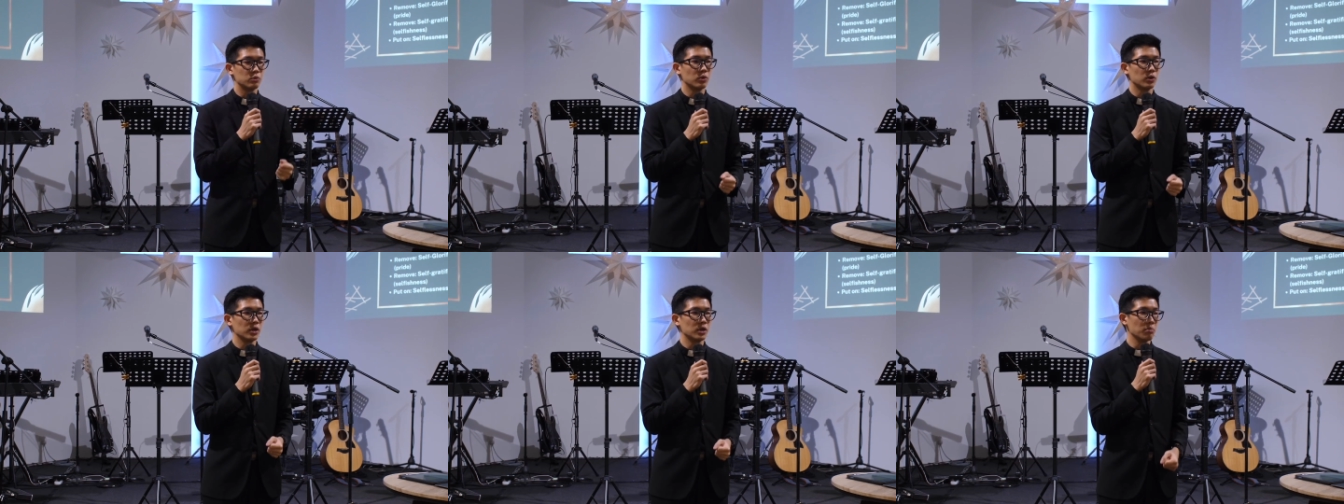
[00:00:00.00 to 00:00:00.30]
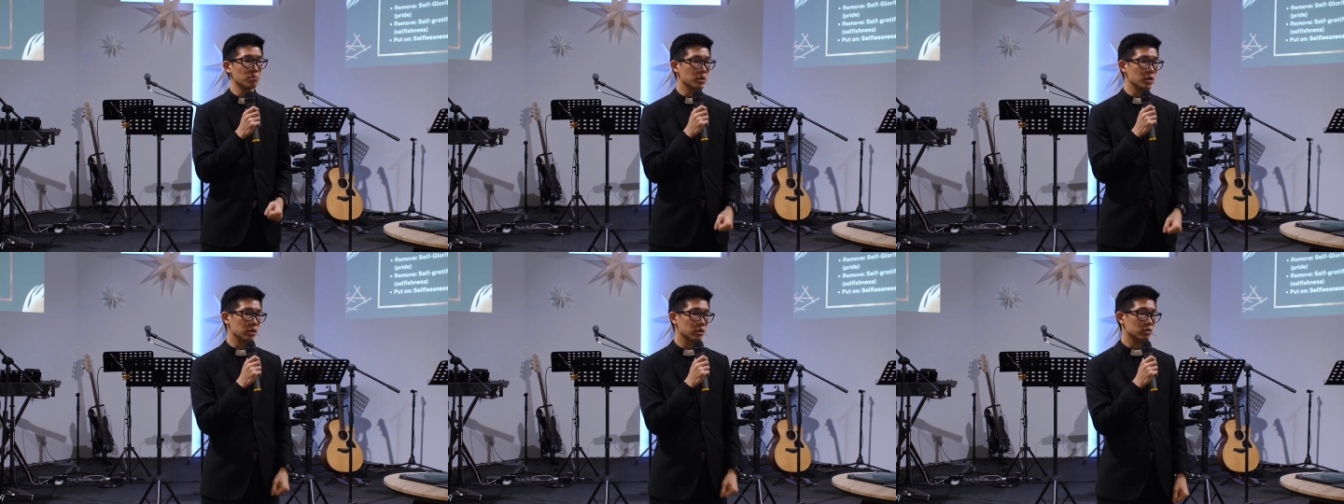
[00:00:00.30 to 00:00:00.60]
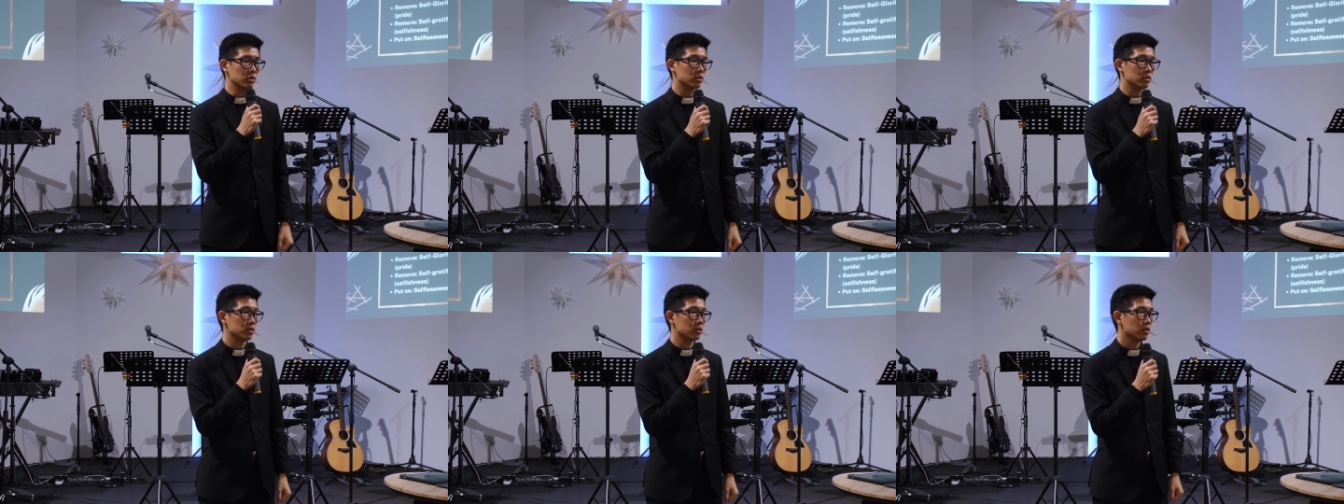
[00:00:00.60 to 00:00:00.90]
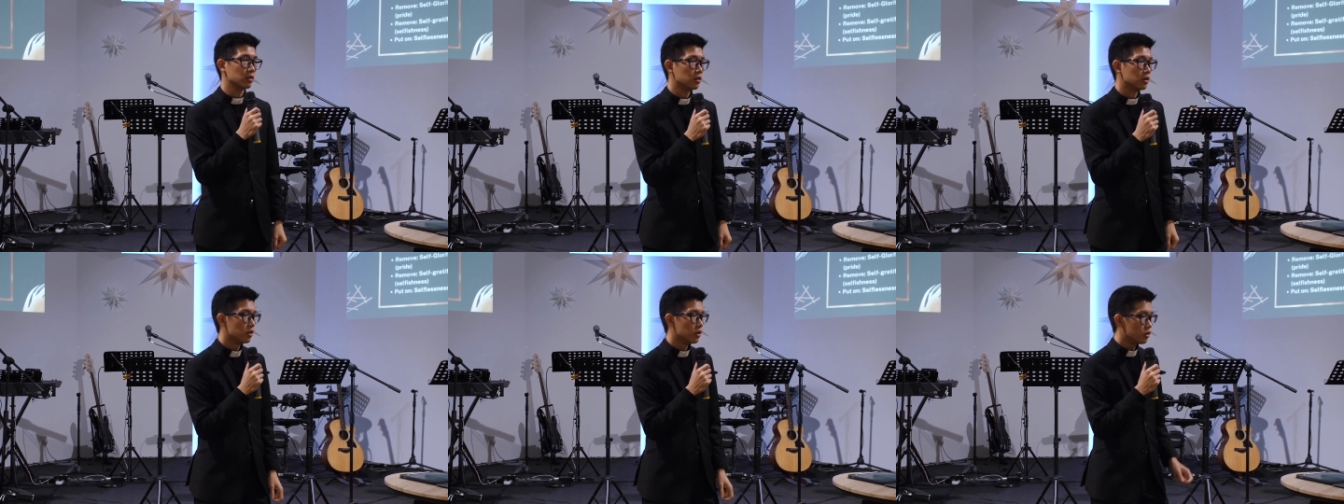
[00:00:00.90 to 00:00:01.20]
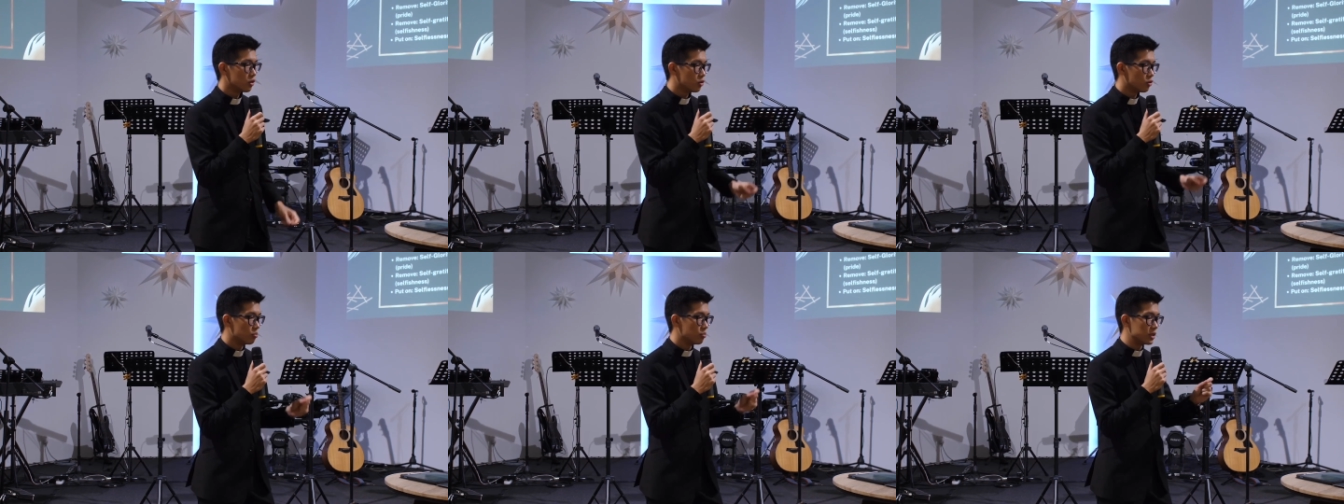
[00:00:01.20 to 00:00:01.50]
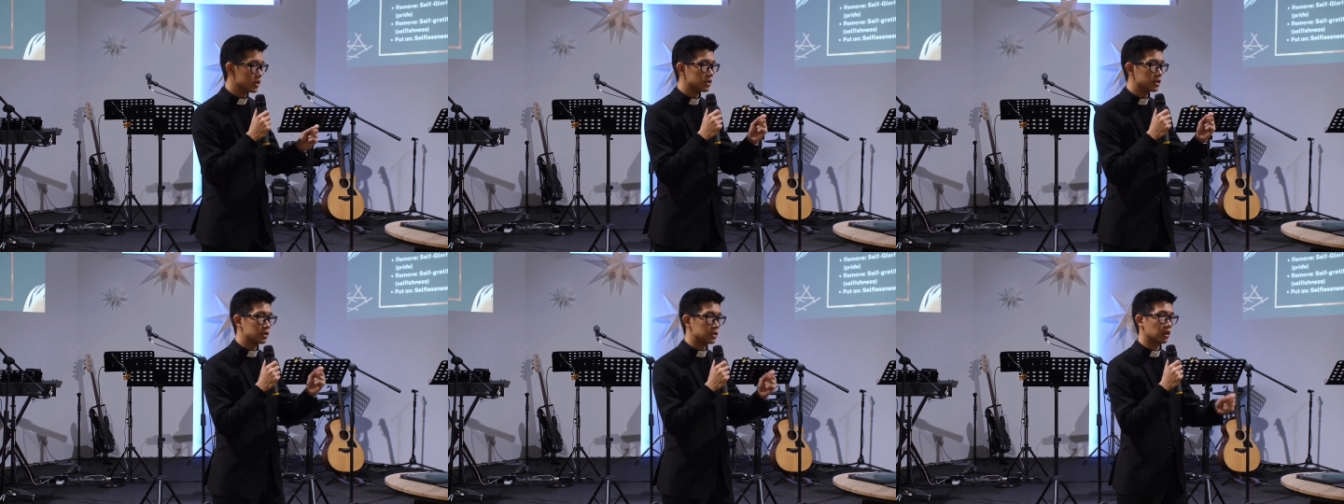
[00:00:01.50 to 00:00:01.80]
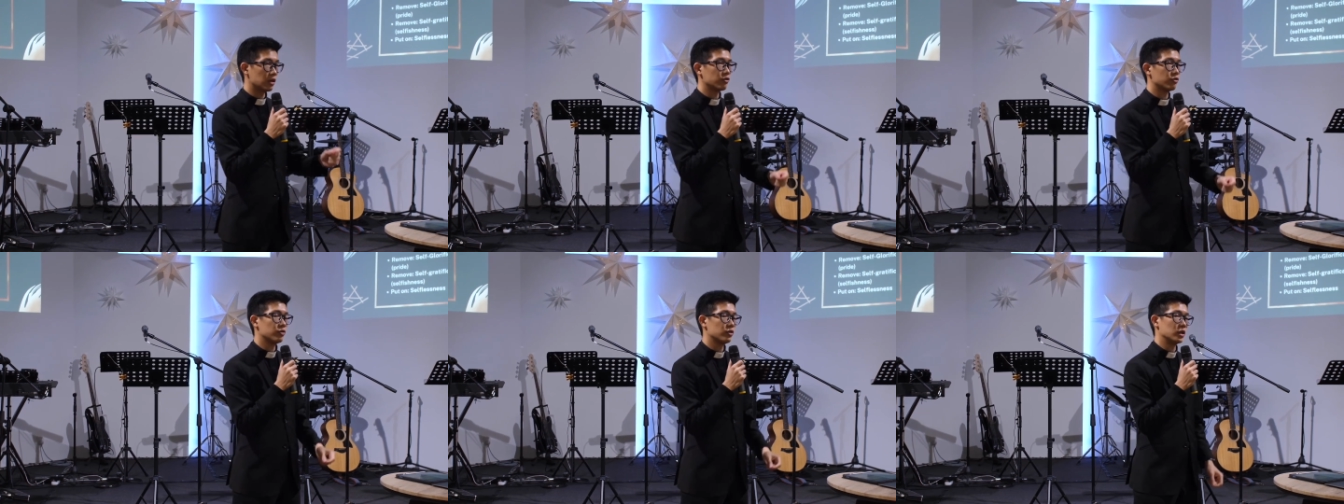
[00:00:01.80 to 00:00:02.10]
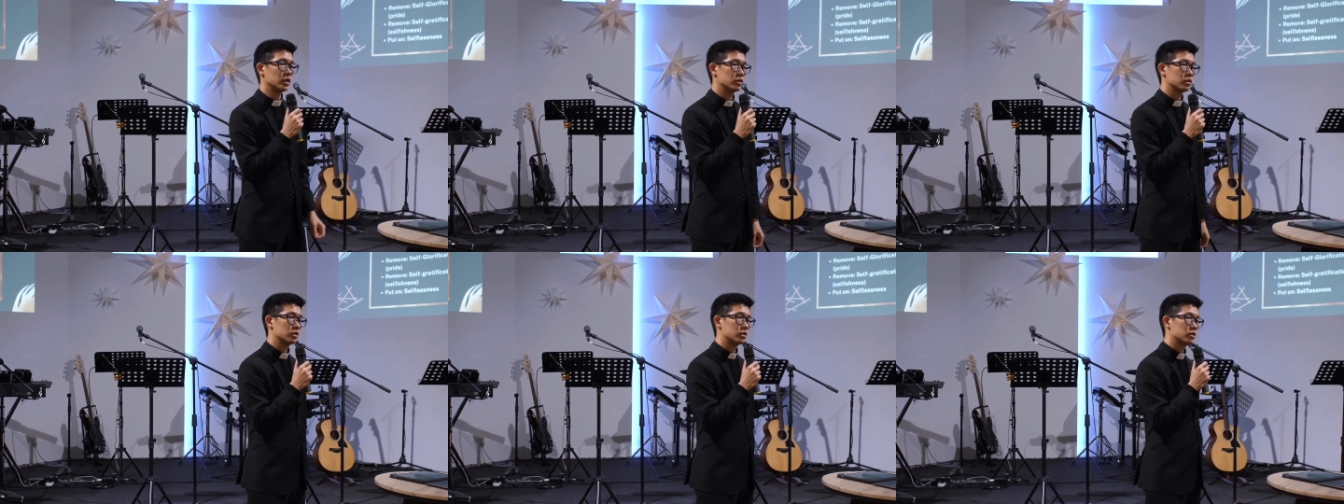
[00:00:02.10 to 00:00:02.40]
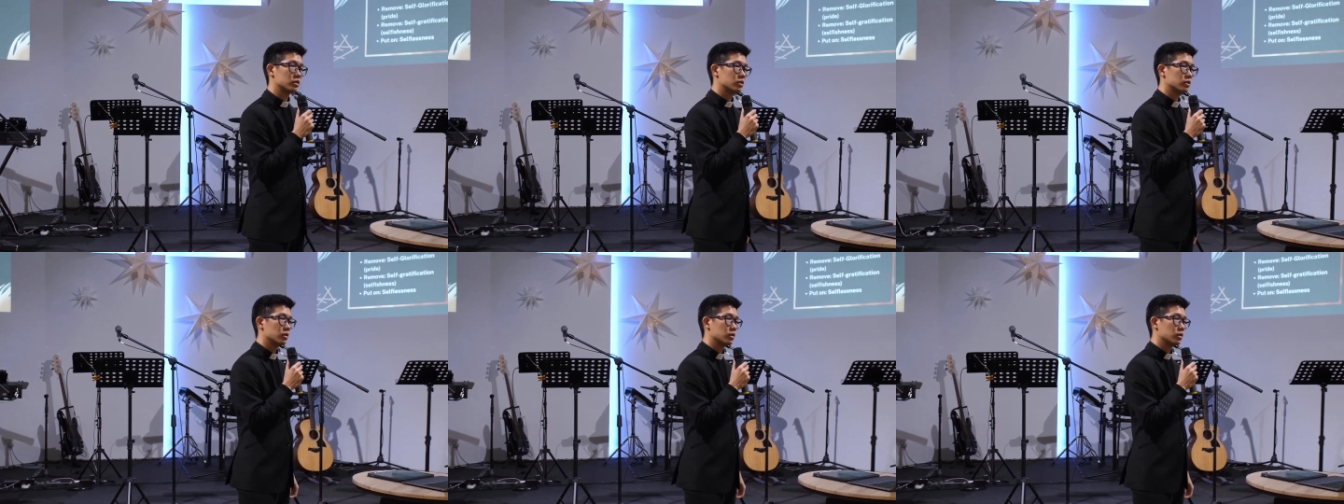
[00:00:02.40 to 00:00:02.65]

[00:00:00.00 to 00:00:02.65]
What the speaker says: what it means to be selfless.